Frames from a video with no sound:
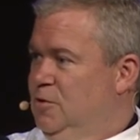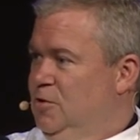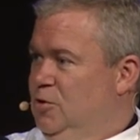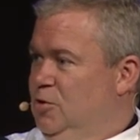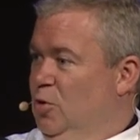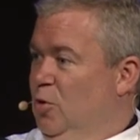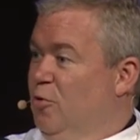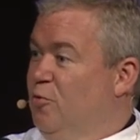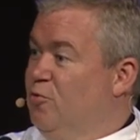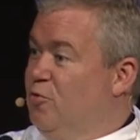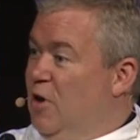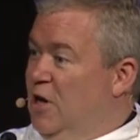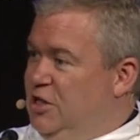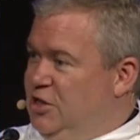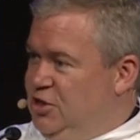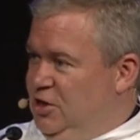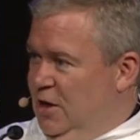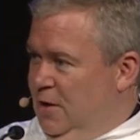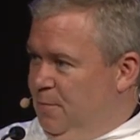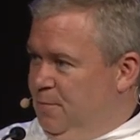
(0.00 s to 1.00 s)
to a
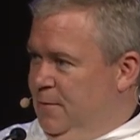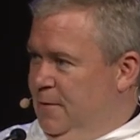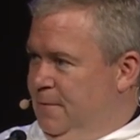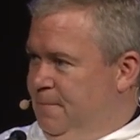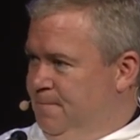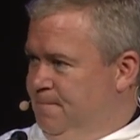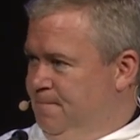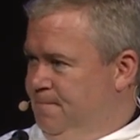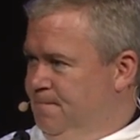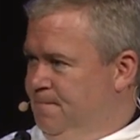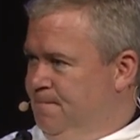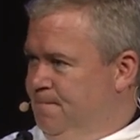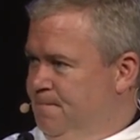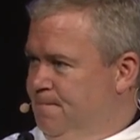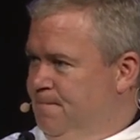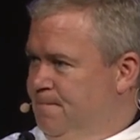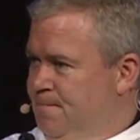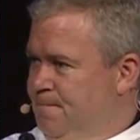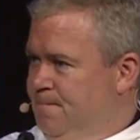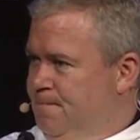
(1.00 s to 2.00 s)
friendship,
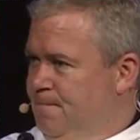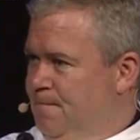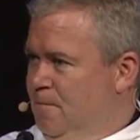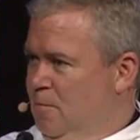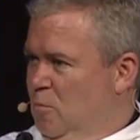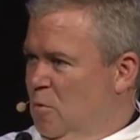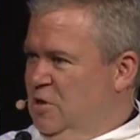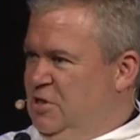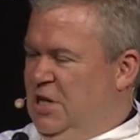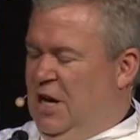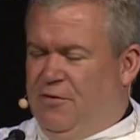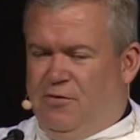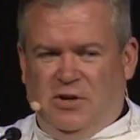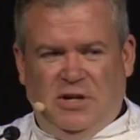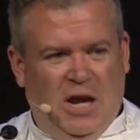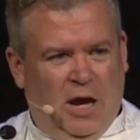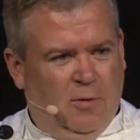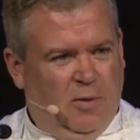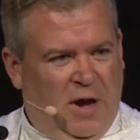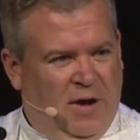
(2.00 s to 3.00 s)
which every
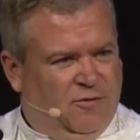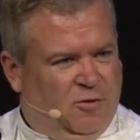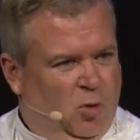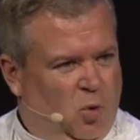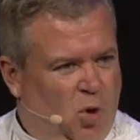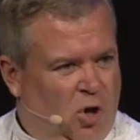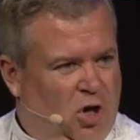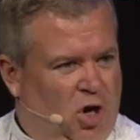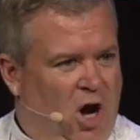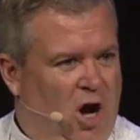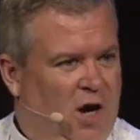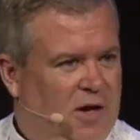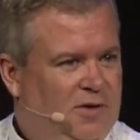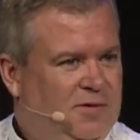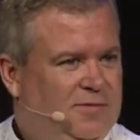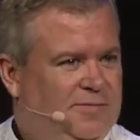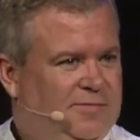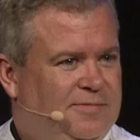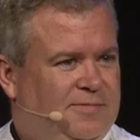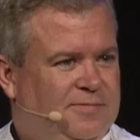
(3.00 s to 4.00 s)
day we have to work on.
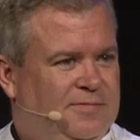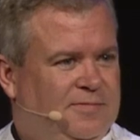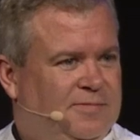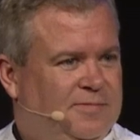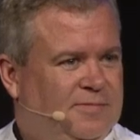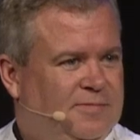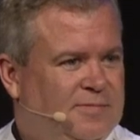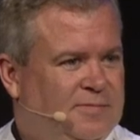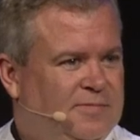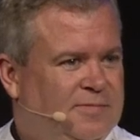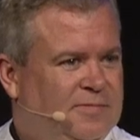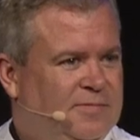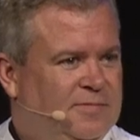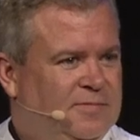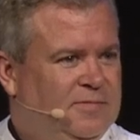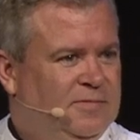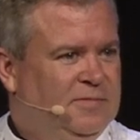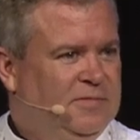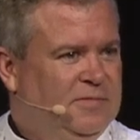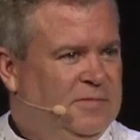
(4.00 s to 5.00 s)

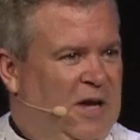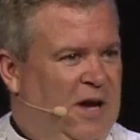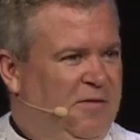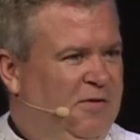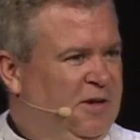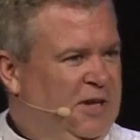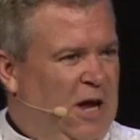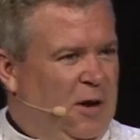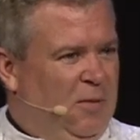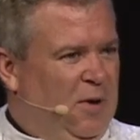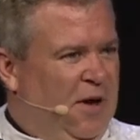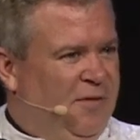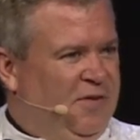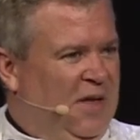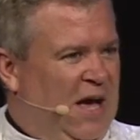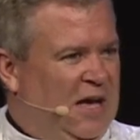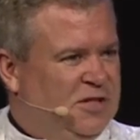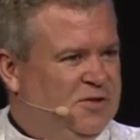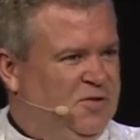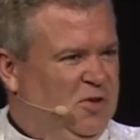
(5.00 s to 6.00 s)
Every day we have
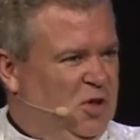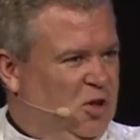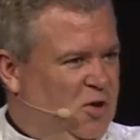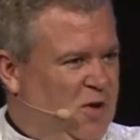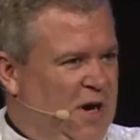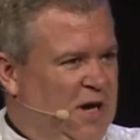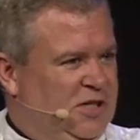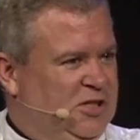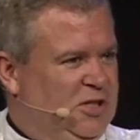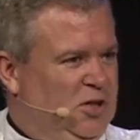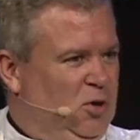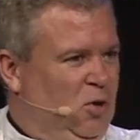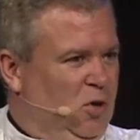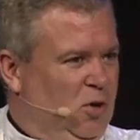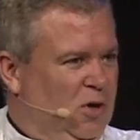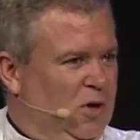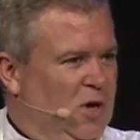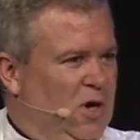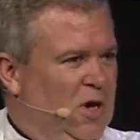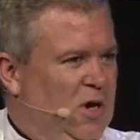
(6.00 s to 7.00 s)
to ask for the grace in
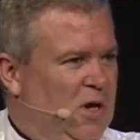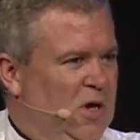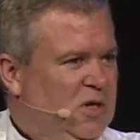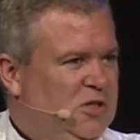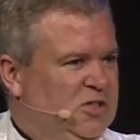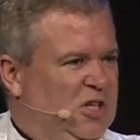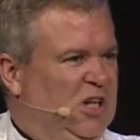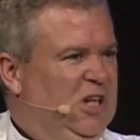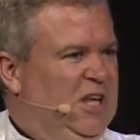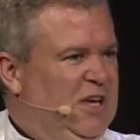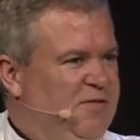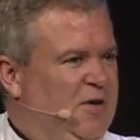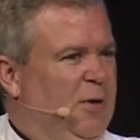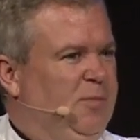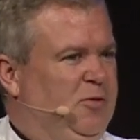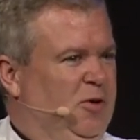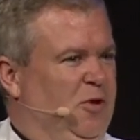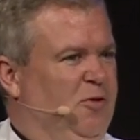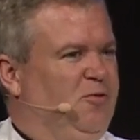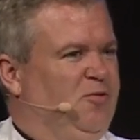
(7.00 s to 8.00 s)
order to live
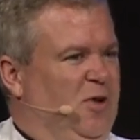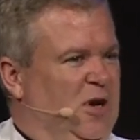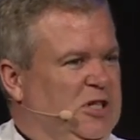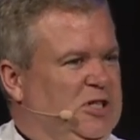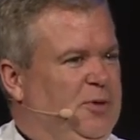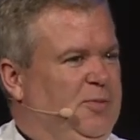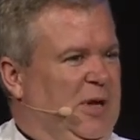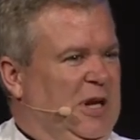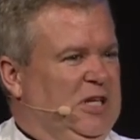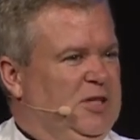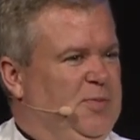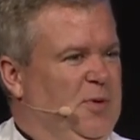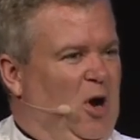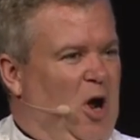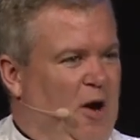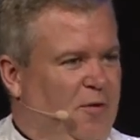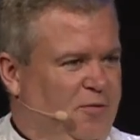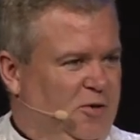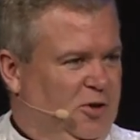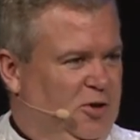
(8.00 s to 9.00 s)
up to the friendship that has been
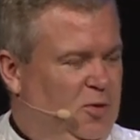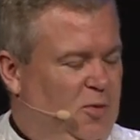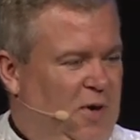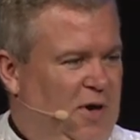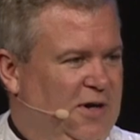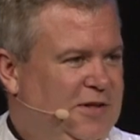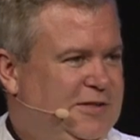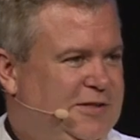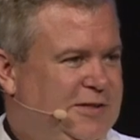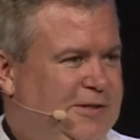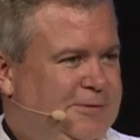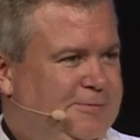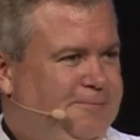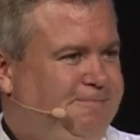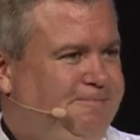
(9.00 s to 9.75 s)
offered to us,